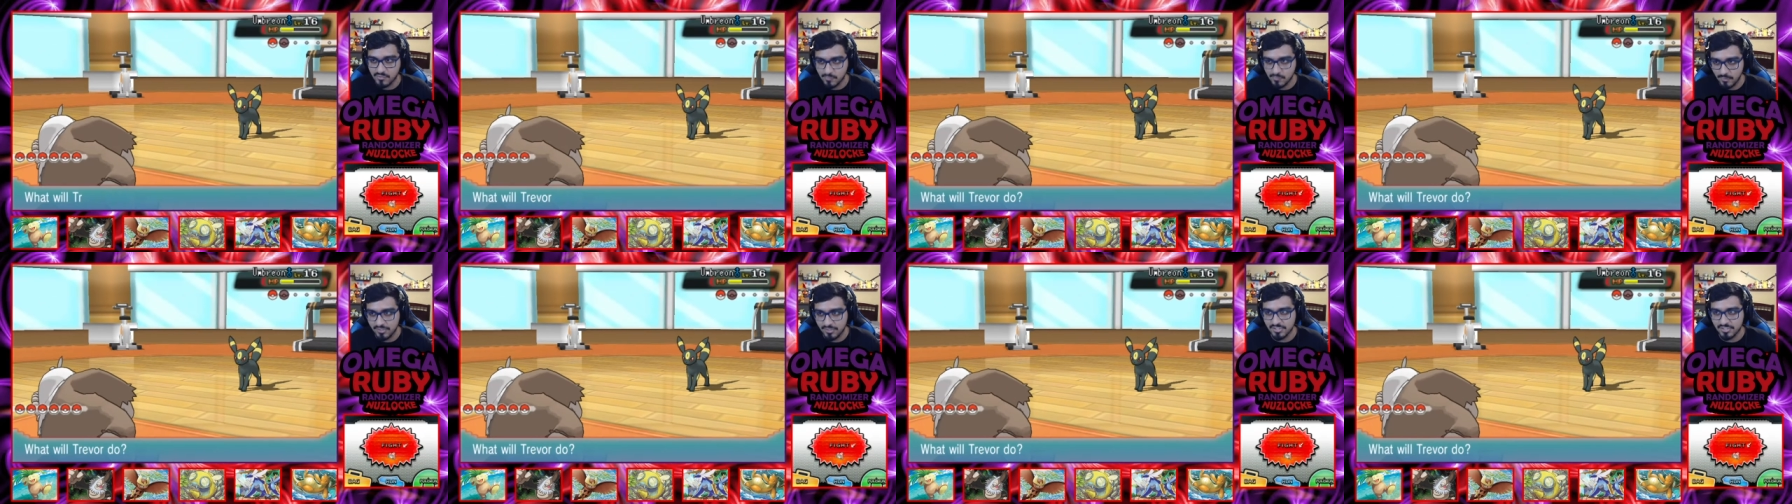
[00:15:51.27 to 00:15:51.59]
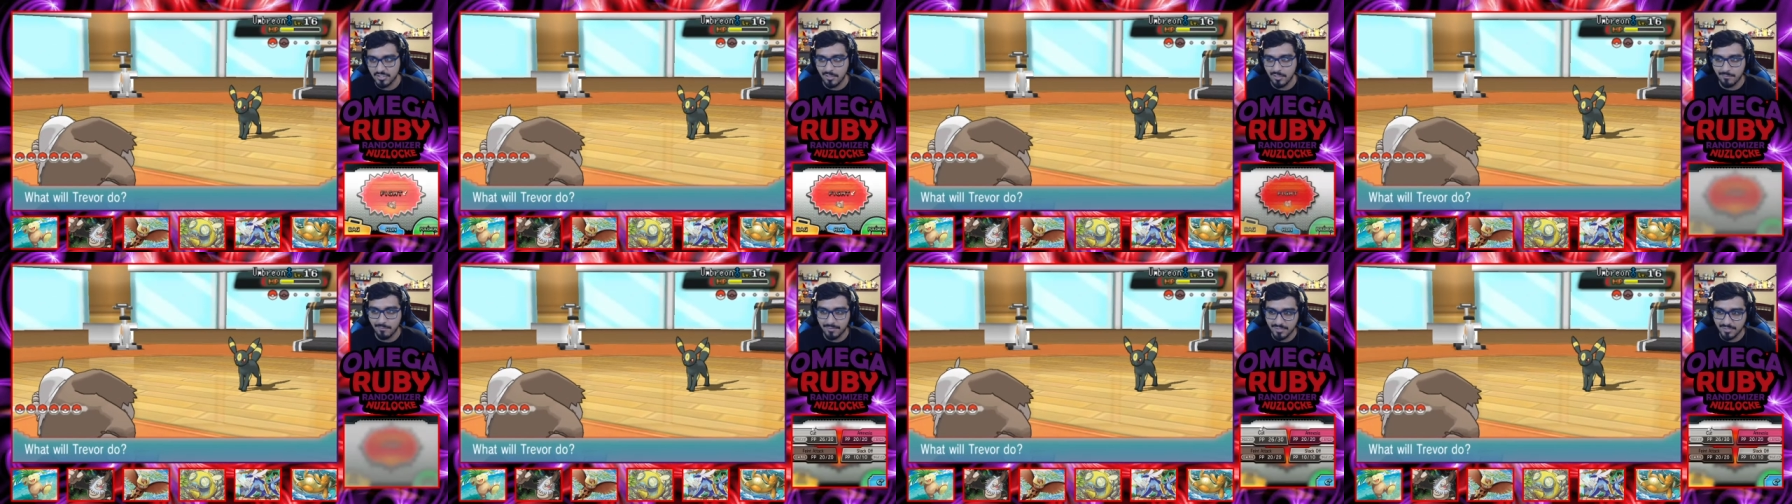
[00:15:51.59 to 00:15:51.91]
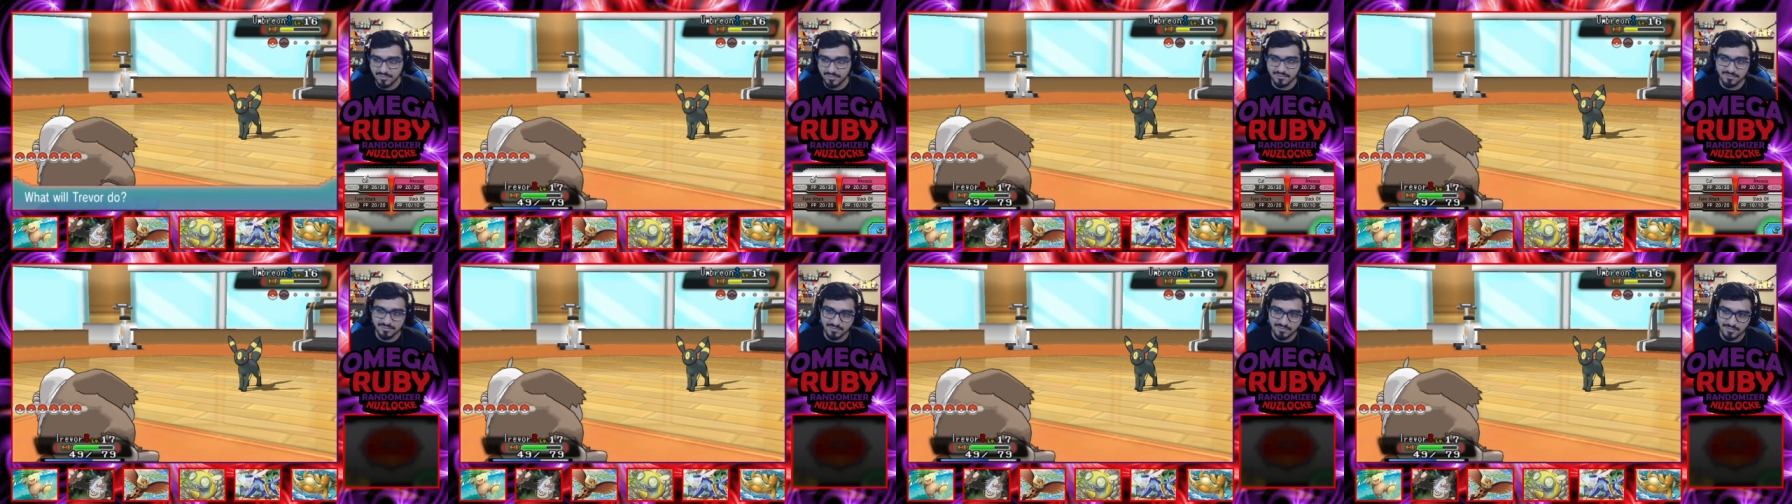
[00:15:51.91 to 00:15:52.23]
switch now
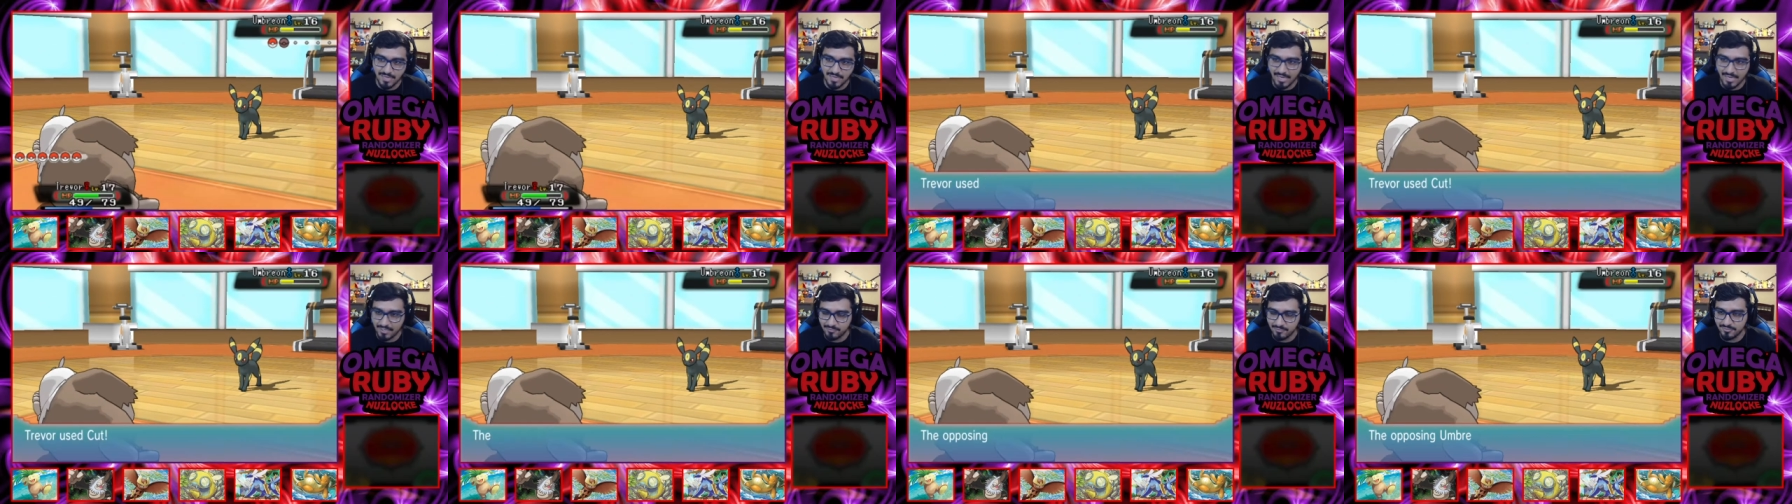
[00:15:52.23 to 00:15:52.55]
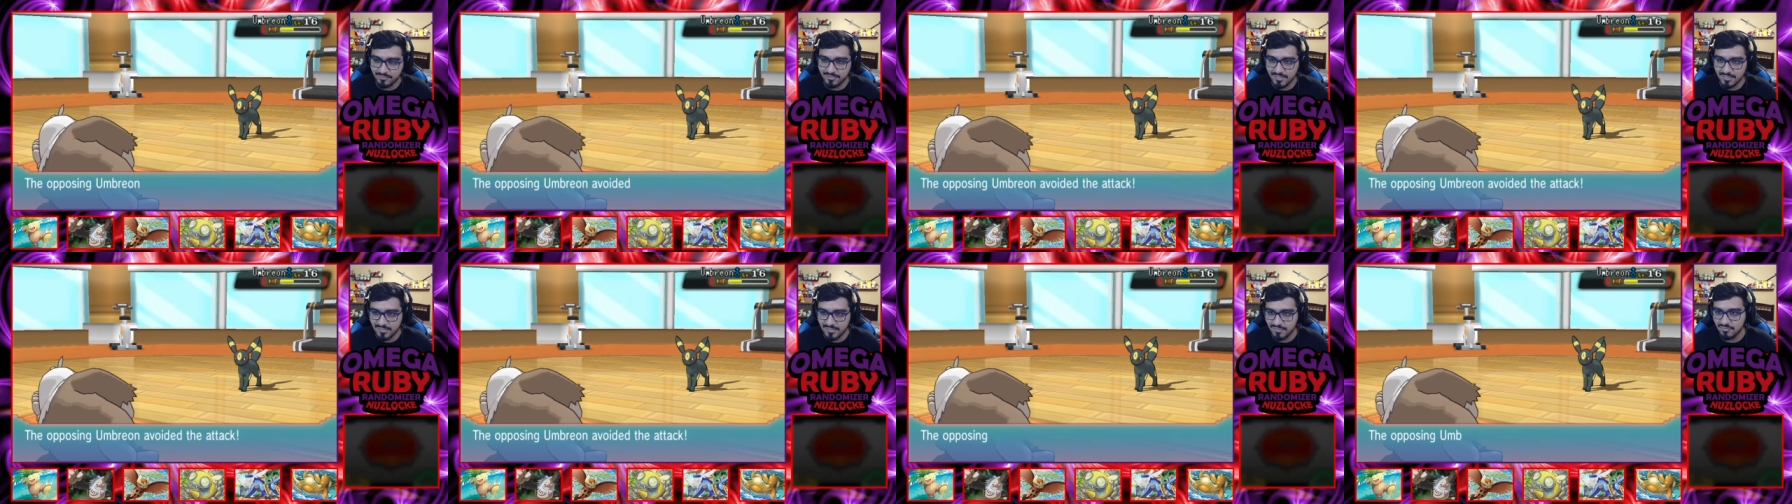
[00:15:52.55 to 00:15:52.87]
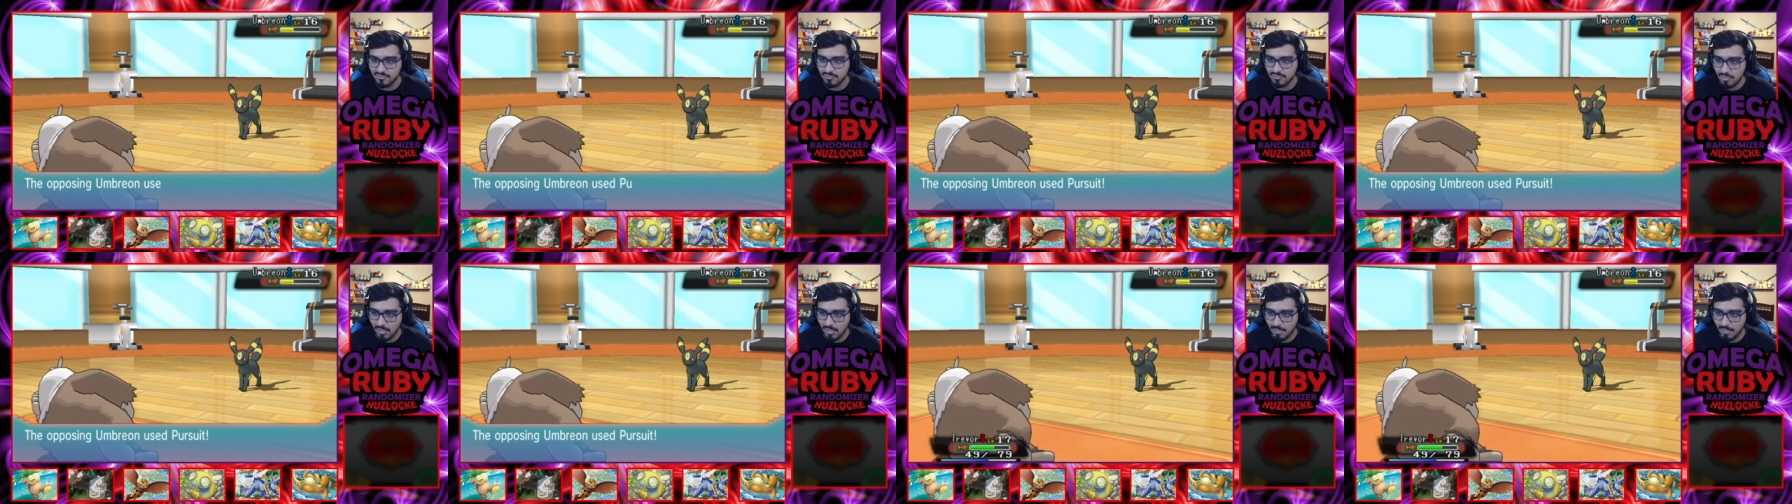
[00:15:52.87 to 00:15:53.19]
because his accuracy has
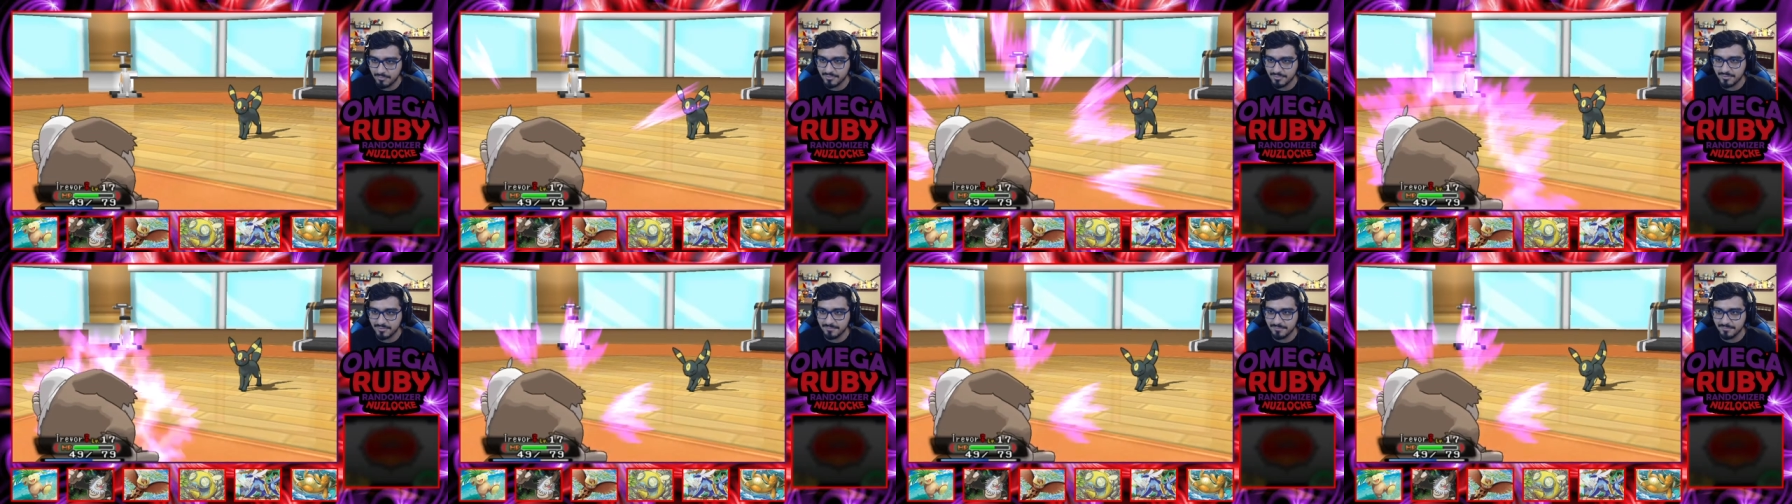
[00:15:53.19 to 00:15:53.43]
dropped.